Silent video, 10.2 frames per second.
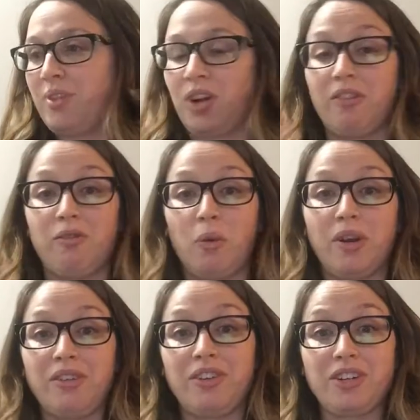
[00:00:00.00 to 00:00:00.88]
are
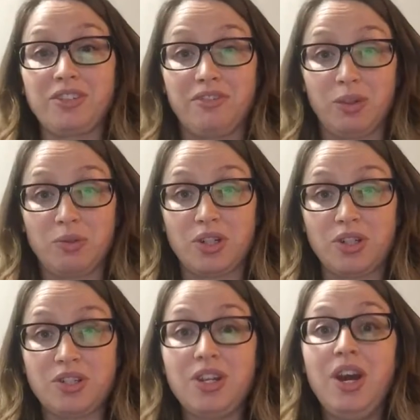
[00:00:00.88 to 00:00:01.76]
4 different
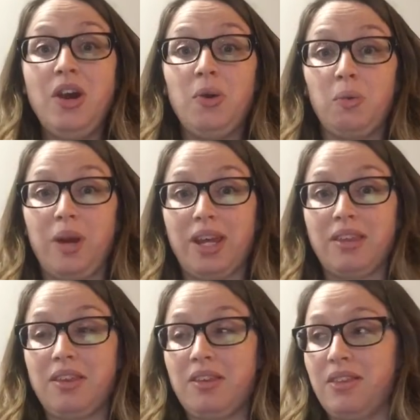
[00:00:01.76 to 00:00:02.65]
diffusers
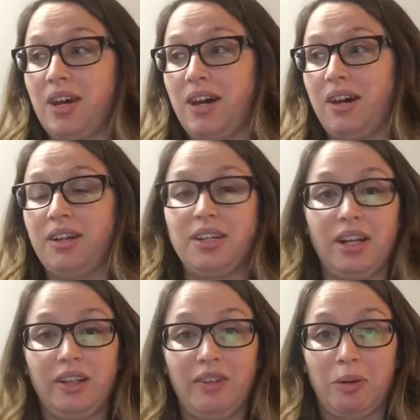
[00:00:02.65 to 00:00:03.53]
with the
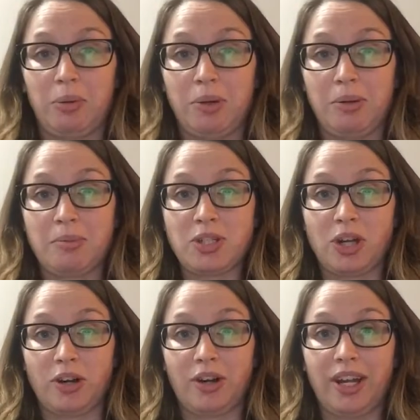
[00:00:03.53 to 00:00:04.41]
Young Living Premium
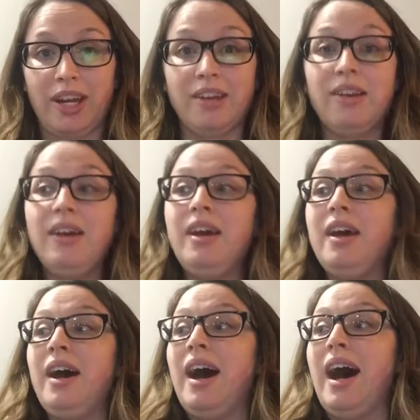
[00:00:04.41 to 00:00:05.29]
Starter Kit.
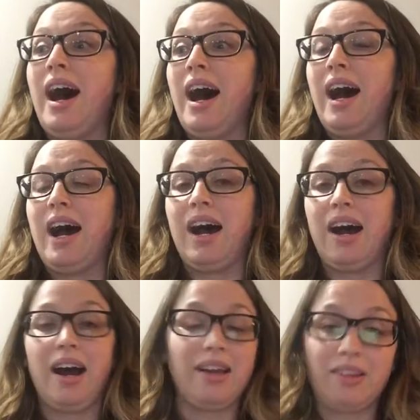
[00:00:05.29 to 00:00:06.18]

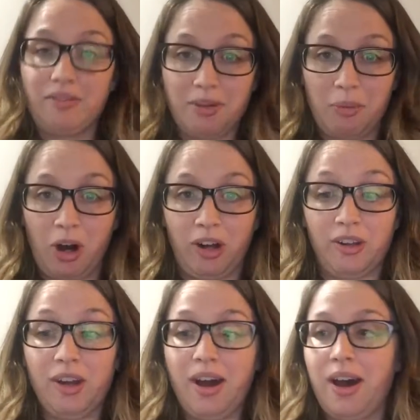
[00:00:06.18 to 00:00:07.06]
I love them
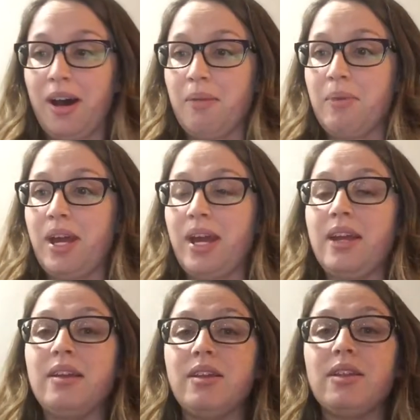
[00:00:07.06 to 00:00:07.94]
all.
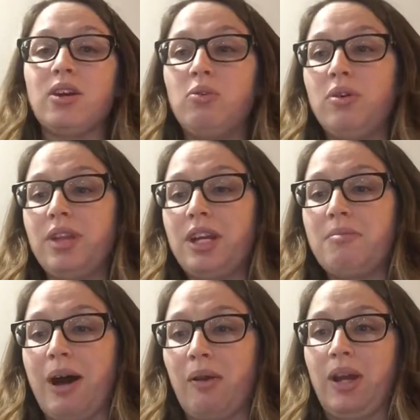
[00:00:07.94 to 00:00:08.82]
And the cool thing
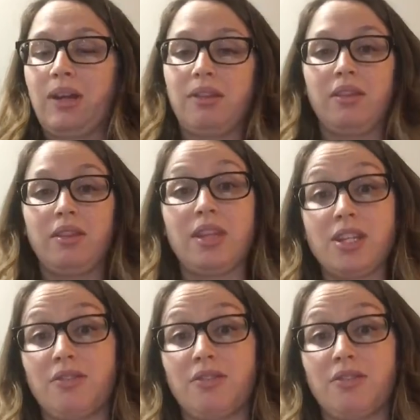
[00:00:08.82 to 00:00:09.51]
about it, the